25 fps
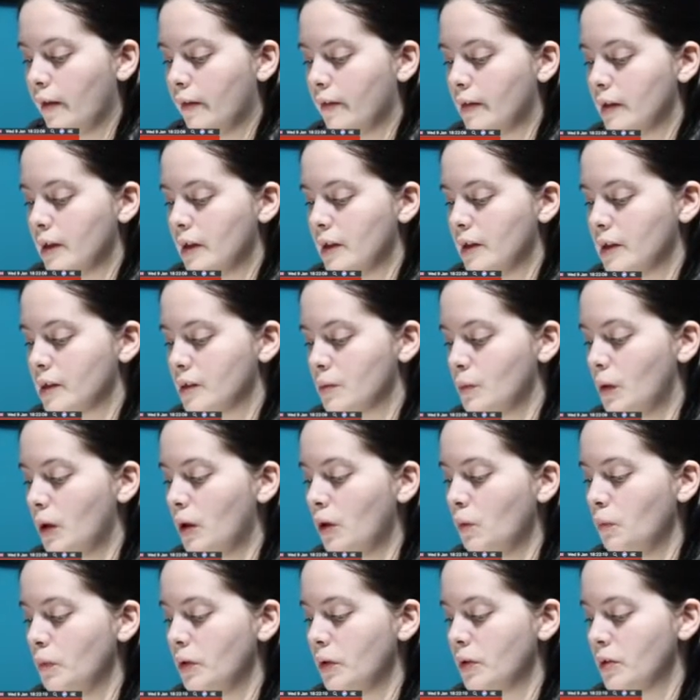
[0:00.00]
The
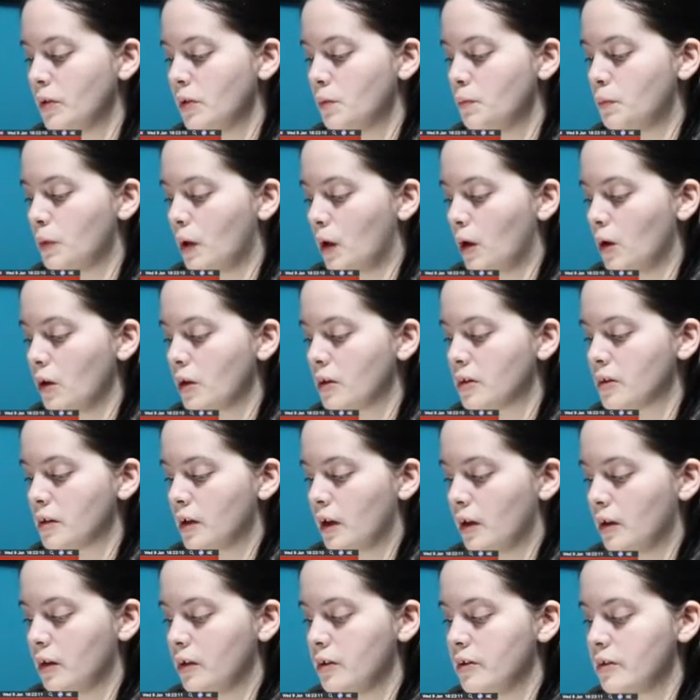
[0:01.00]
small pewter box,
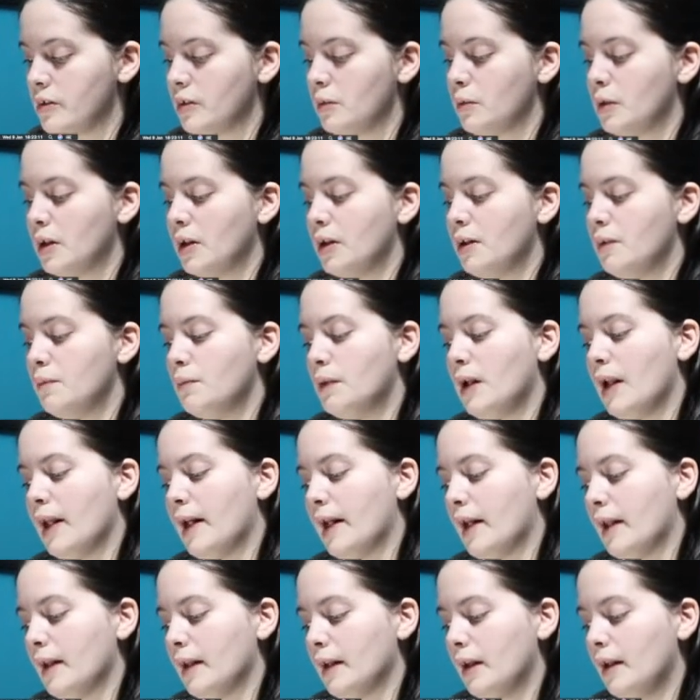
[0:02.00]
unassuming and
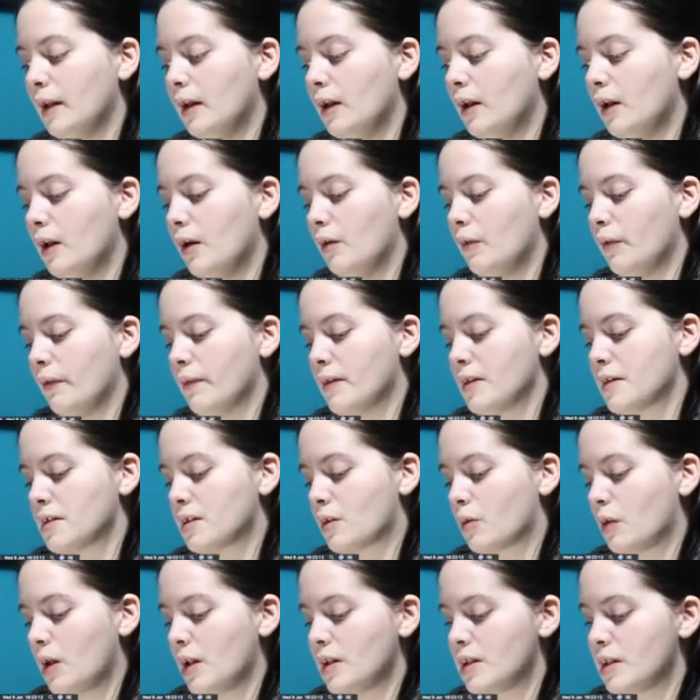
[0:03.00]
plain, with a
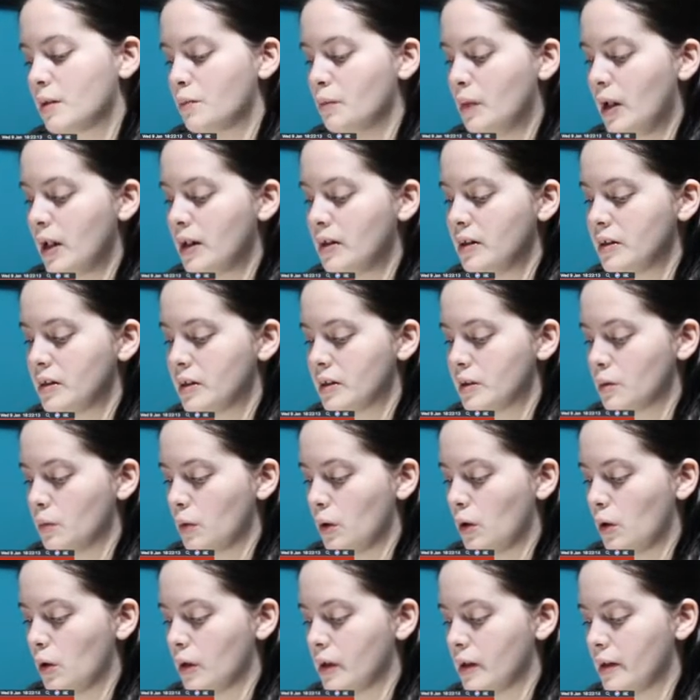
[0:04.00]
scratched message
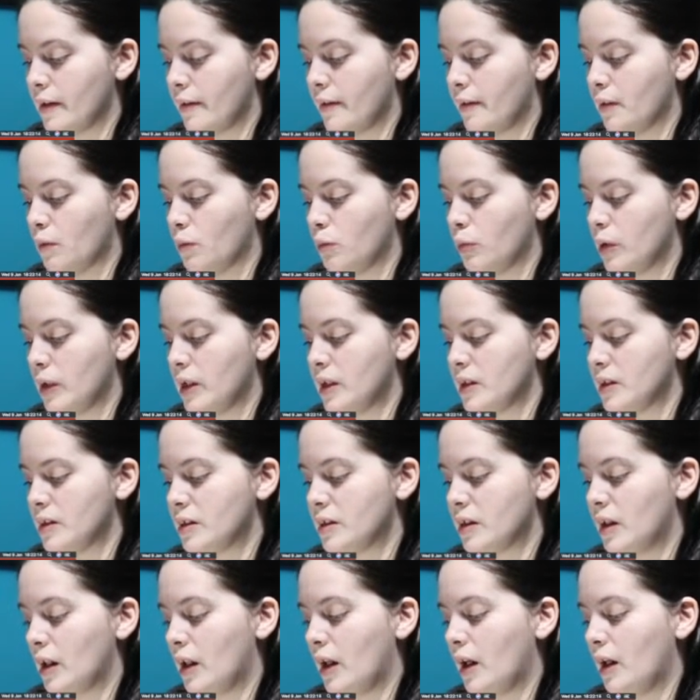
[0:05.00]
upon it that reads,
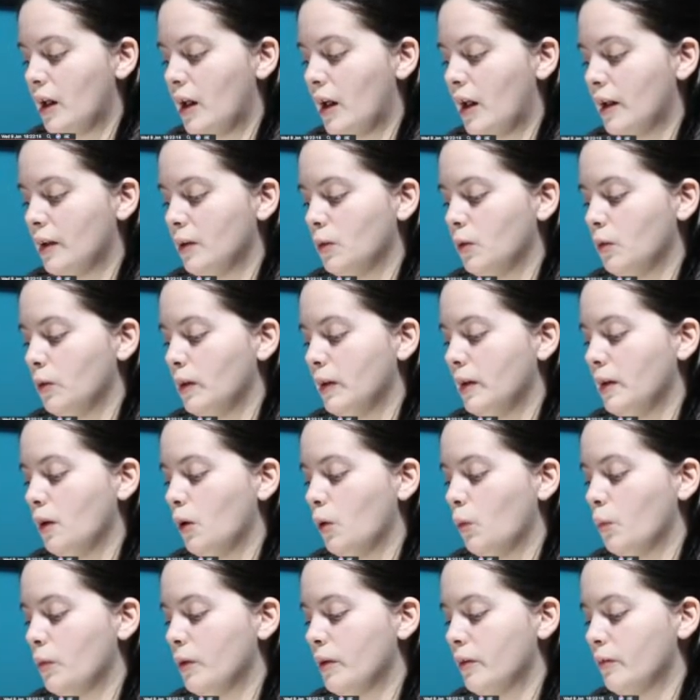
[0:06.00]
"I only
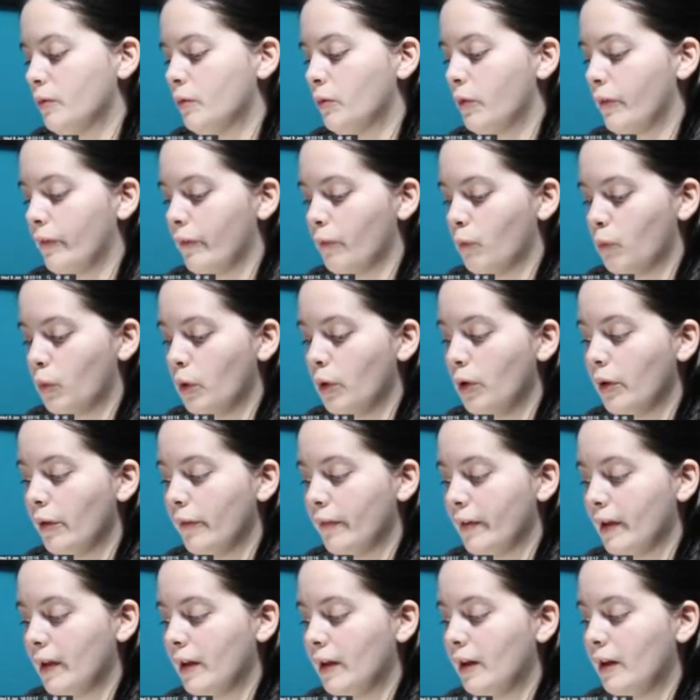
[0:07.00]
open for the
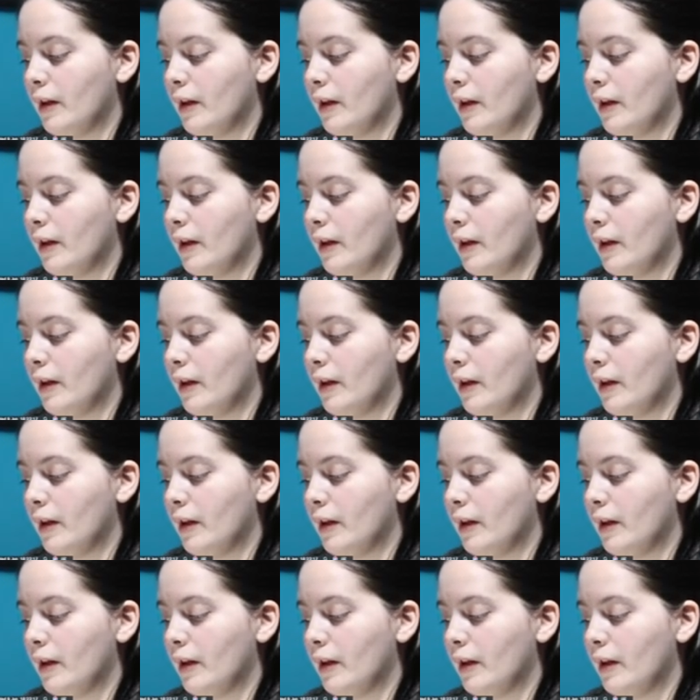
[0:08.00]
worthy."